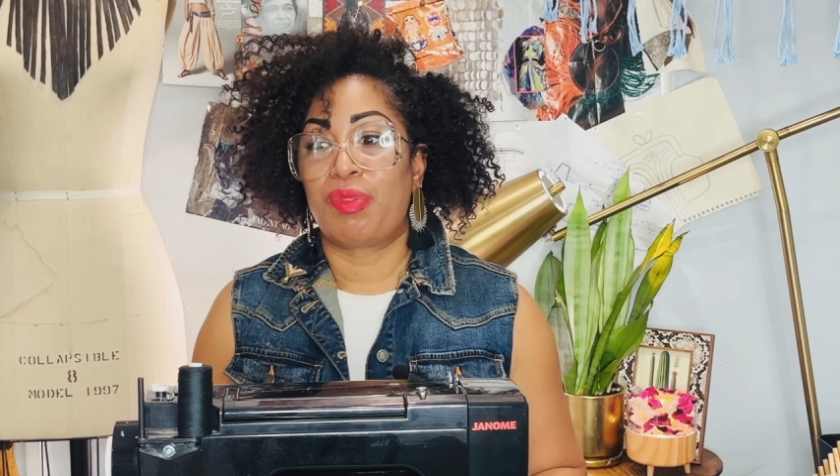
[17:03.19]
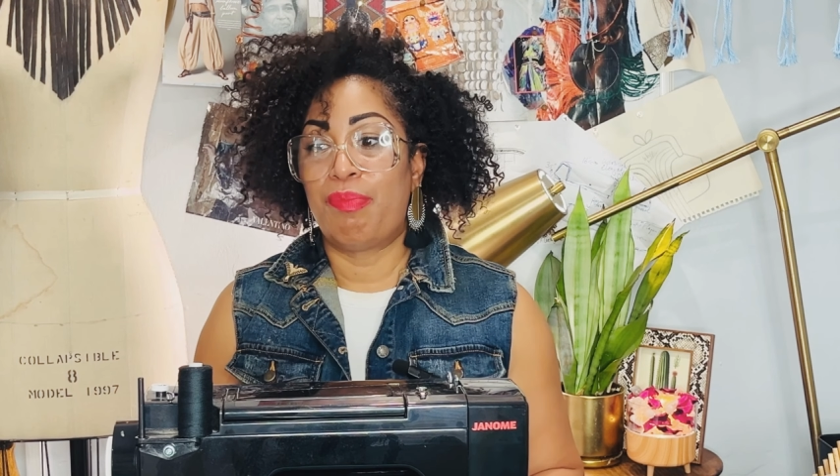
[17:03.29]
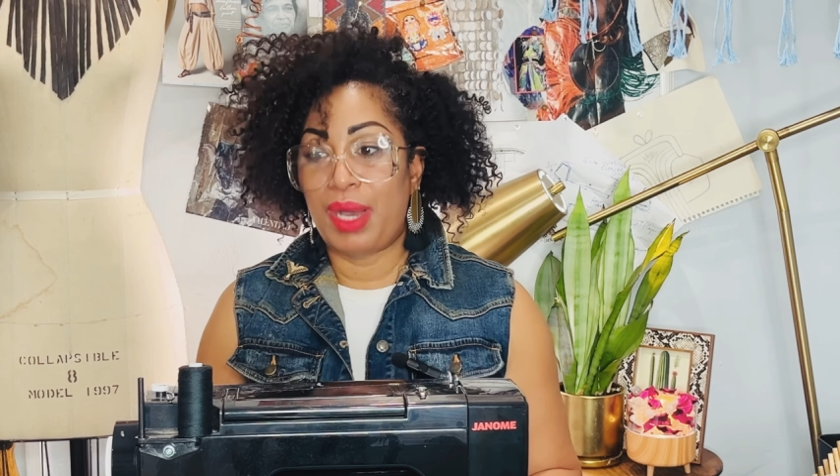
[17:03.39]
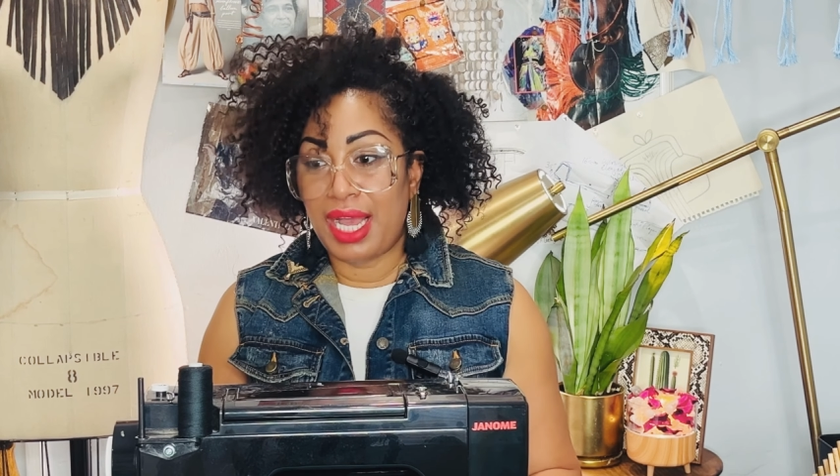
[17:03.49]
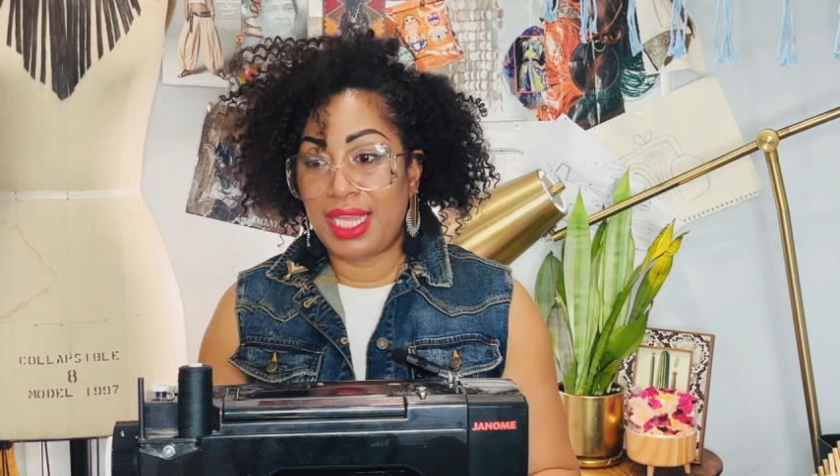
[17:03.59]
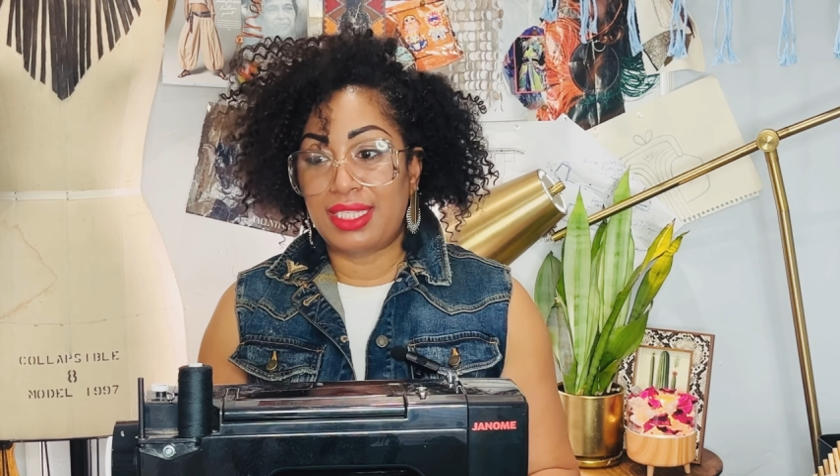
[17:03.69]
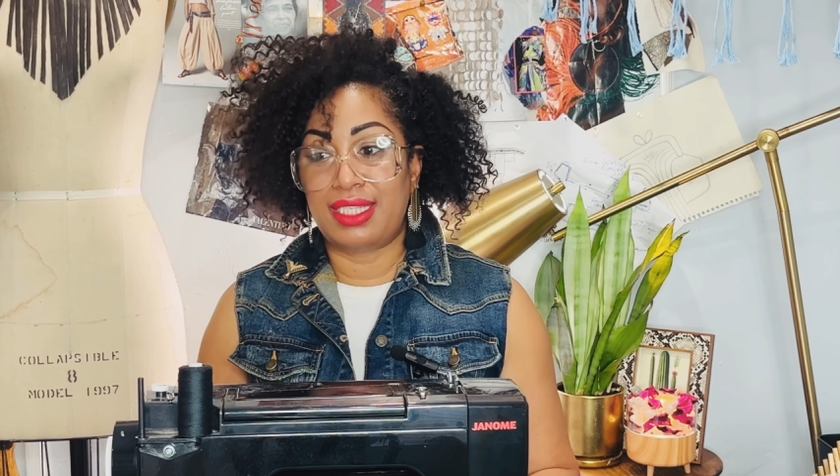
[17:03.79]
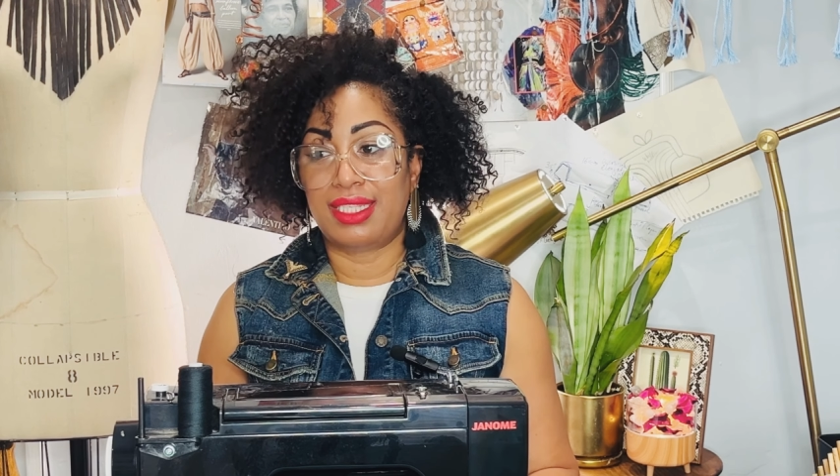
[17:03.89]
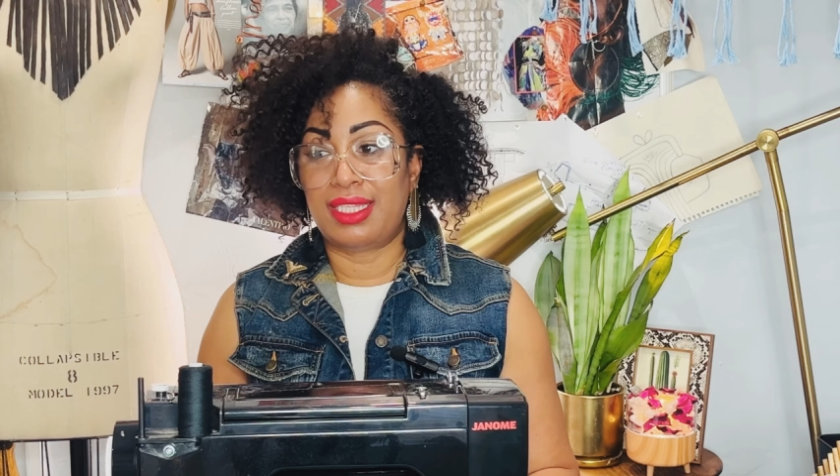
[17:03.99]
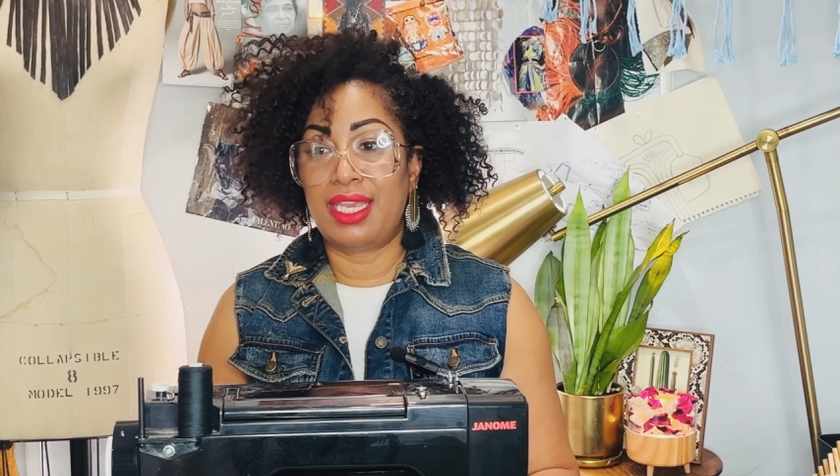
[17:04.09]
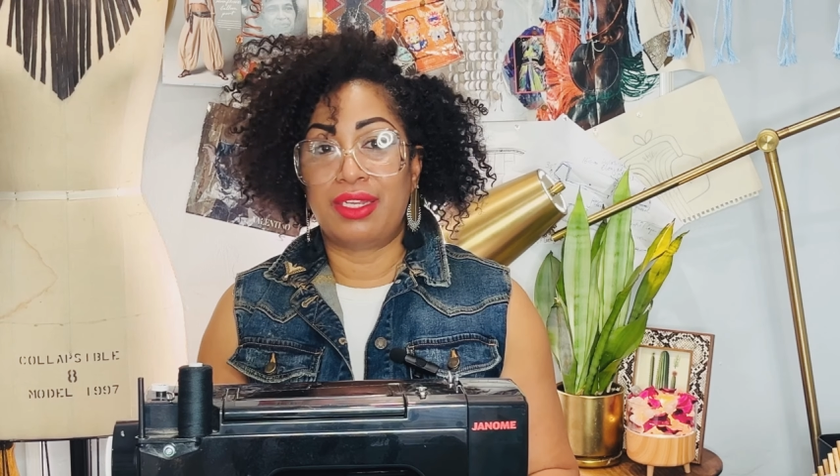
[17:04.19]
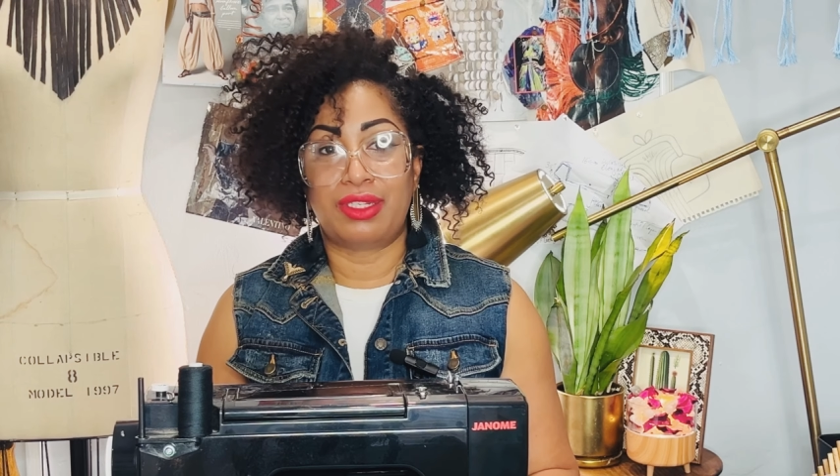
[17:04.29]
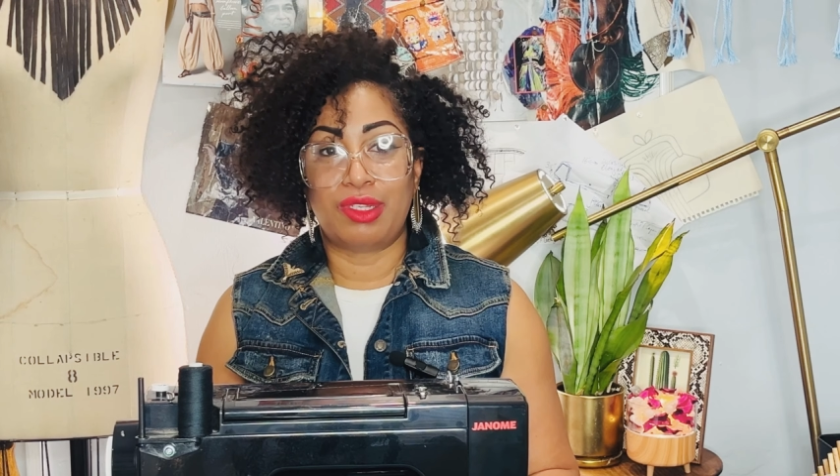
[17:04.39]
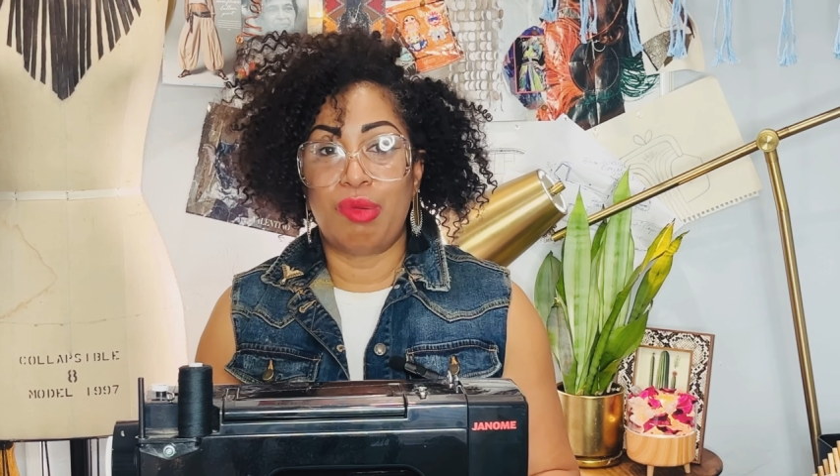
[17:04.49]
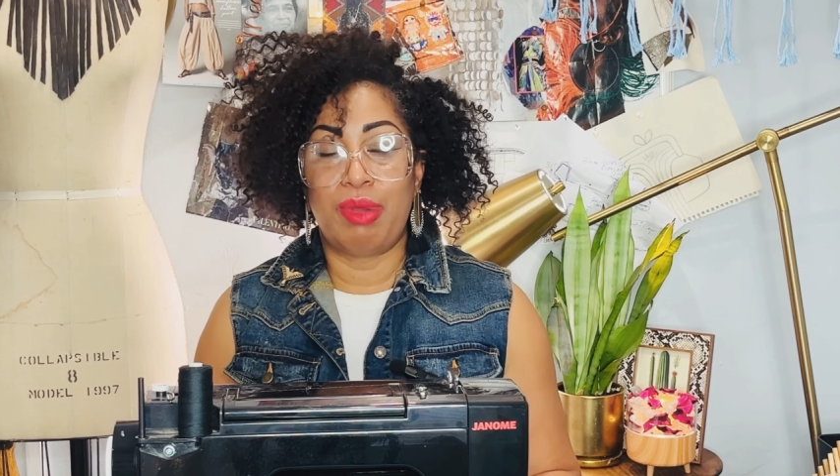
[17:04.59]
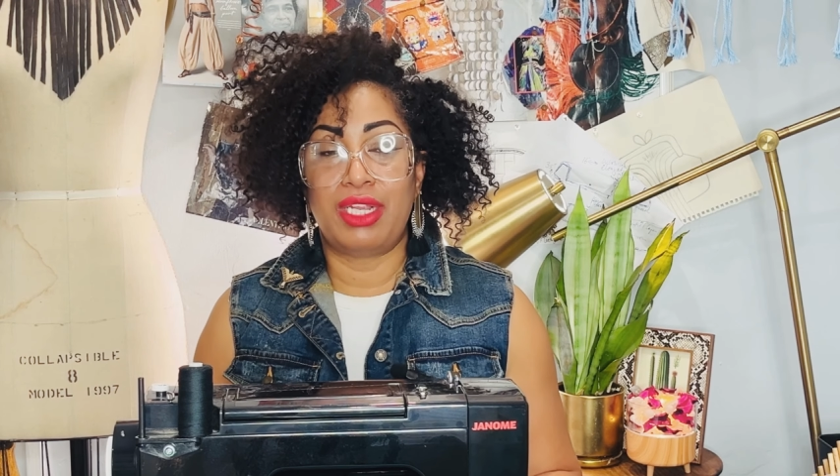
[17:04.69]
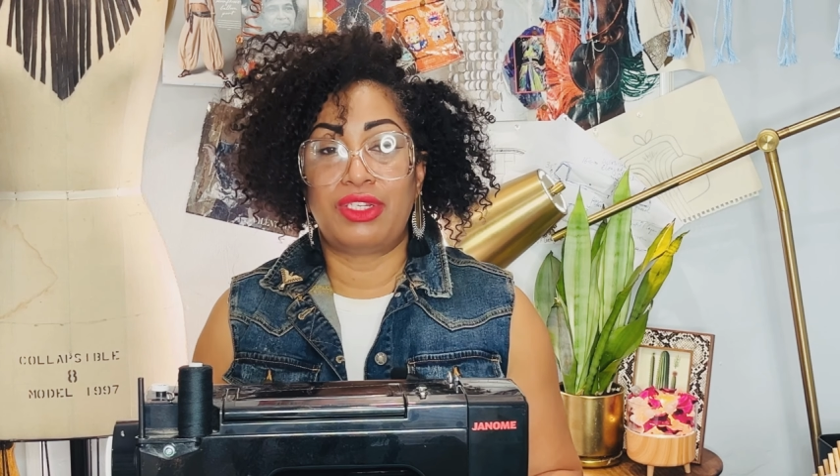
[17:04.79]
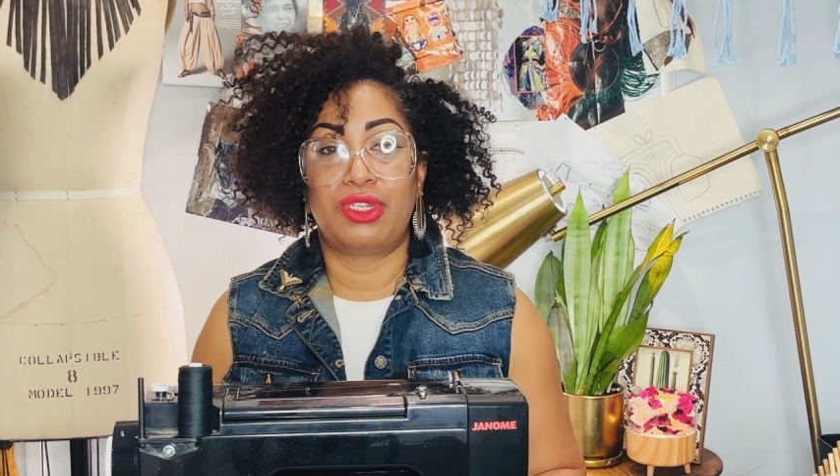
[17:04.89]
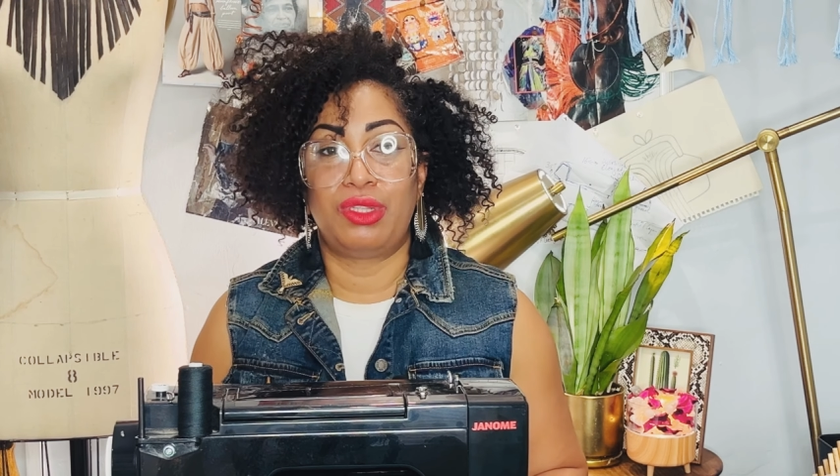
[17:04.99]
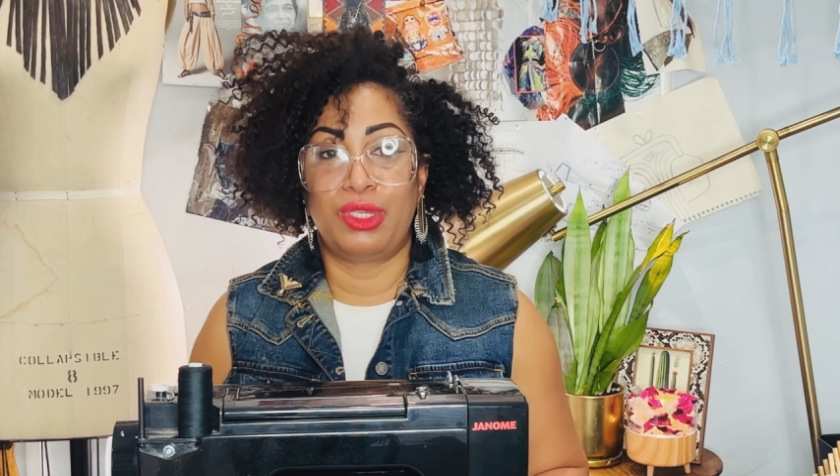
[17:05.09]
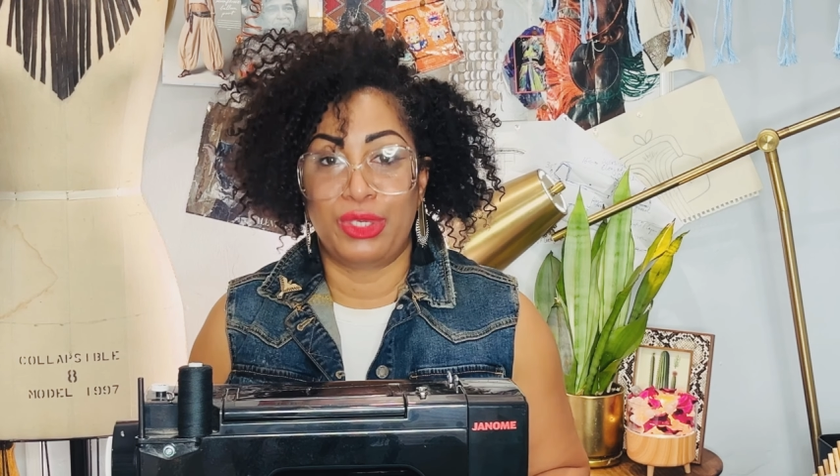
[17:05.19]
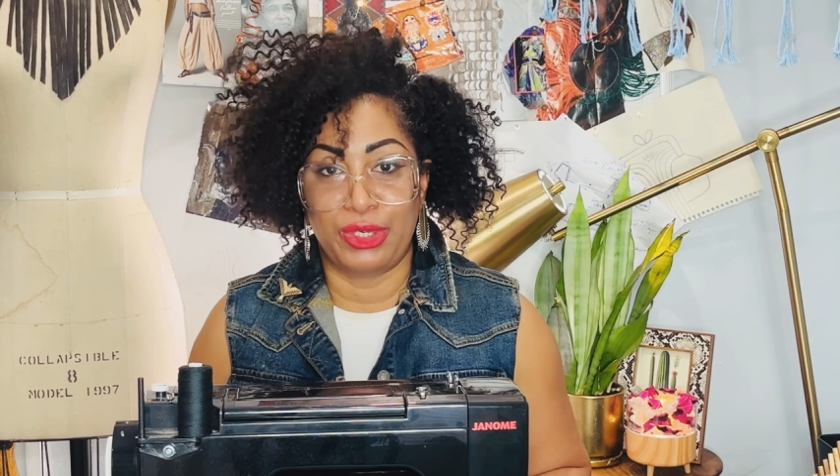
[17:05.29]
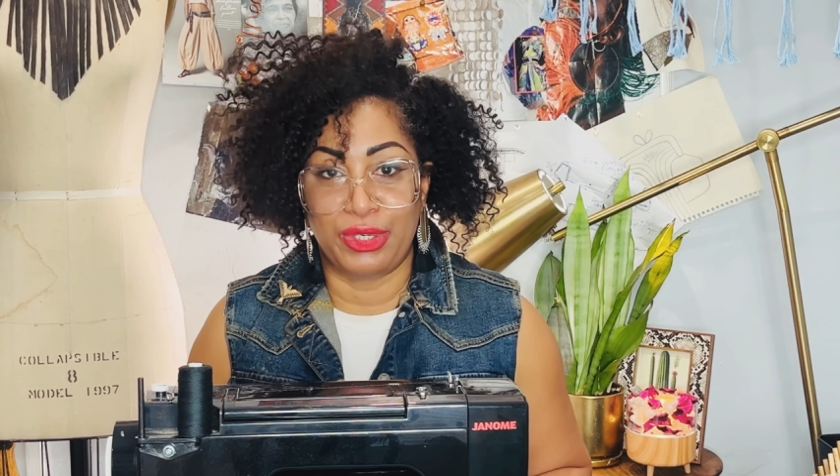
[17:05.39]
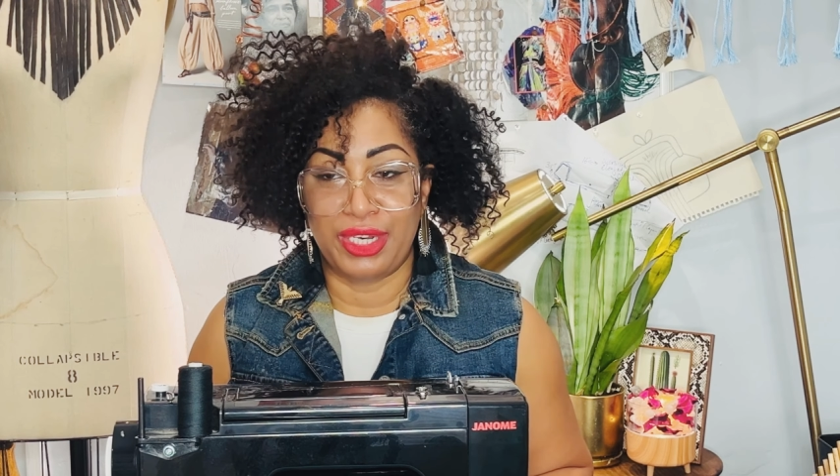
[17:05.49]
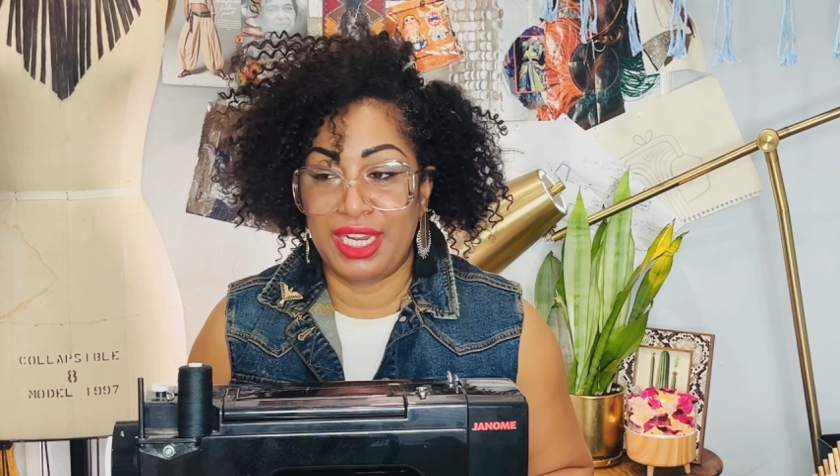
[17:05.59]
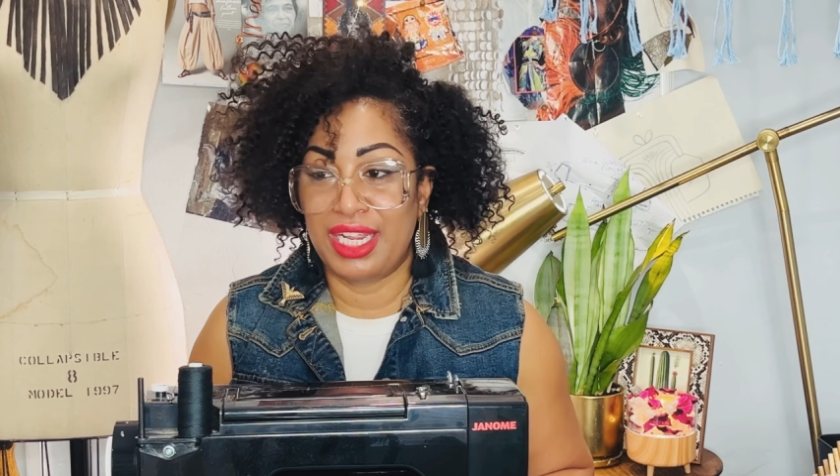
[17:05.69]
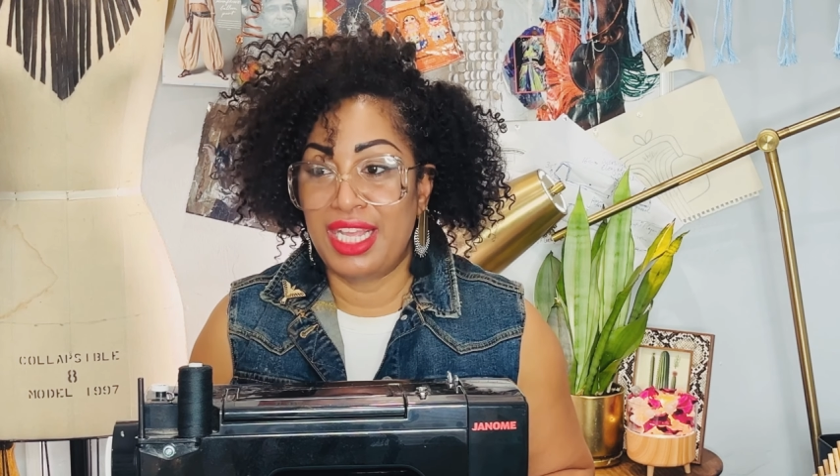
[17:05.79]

but there's so much to learn.